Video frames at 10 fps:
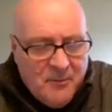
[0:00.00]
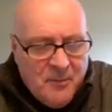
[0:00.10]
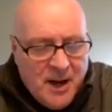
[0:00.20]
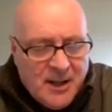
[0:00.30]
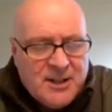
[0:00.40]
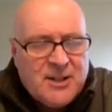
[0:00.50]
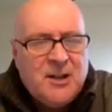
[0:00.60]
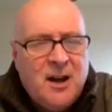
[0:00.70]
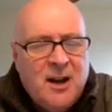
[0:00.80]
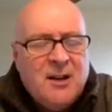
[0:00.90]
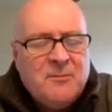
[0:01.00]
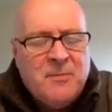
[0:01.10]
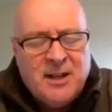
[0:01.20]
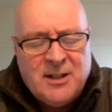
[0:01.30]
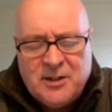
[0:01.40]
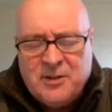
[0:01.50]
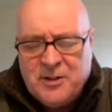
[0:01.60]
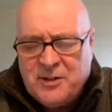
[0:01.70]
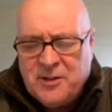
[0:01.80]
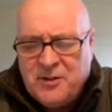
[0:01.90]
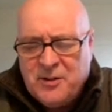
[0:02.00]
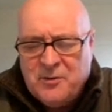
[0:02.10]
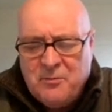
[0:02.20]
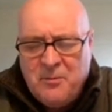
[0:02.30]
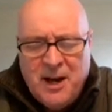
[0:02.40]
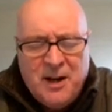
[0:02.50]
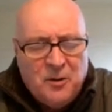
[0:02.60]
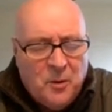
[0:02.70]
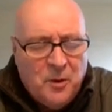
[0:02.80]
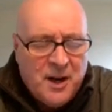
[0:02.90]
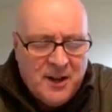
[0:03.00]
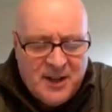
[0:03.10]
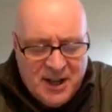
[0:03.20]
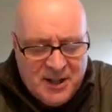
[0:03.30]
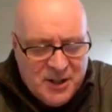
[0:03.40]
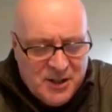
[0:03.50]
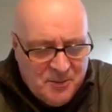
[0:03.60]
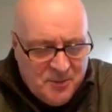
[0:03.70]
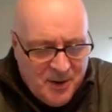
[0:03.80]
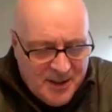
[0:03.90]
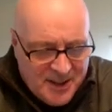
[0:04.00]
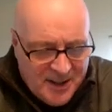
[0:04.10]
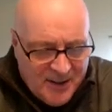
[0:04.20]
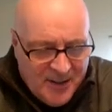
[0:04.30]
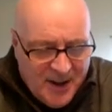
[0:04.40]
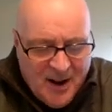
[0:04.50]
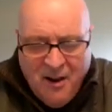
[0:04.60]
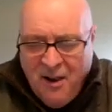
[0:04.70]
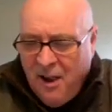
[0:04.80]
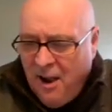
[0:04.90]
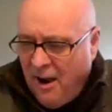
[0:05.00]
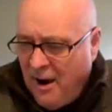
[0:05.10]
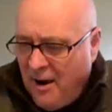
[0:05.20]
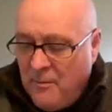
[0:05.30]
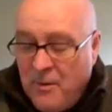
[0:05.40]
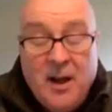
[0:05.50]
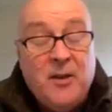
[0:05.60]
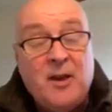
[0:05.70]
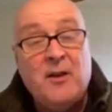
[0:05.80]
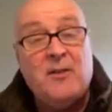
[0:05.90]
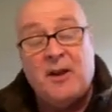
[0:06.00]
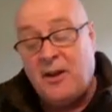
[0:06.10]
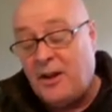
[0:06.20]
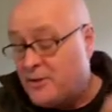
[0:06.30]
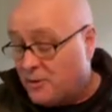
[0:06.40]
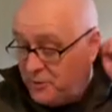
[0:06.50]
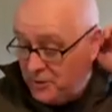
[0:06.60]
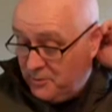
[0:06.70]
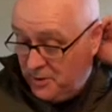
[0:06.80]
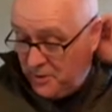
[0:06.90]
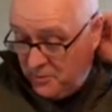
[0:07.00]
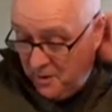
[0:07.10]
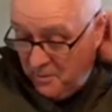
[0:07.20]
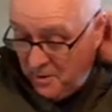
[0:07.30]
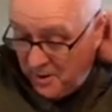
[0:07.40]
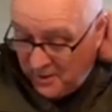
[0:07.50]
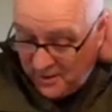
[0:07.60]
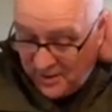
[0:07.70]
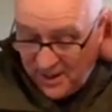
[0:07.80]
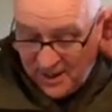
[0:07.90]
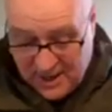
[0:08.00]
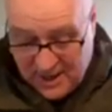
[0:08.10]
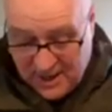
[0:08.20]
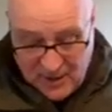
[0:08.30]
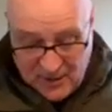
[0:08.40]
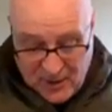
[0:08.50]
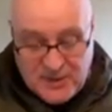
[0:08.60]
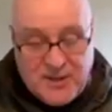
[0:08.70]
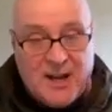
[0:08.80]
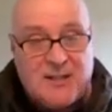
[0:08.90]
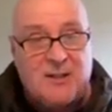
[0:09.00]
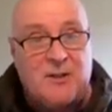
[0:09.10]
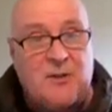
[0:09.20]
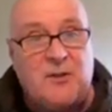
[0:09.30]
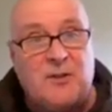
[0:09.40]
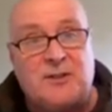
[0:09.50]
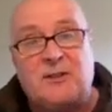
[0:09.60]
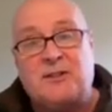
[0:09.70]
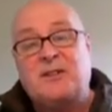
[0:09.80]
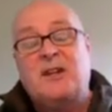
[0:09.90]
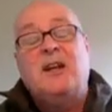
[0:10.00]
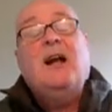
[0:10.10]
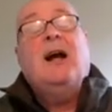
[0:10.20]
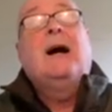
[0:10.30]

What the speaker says: made to do menial work in the kitchen and places like that. It's also worth remembering that in those days in the youth hostels,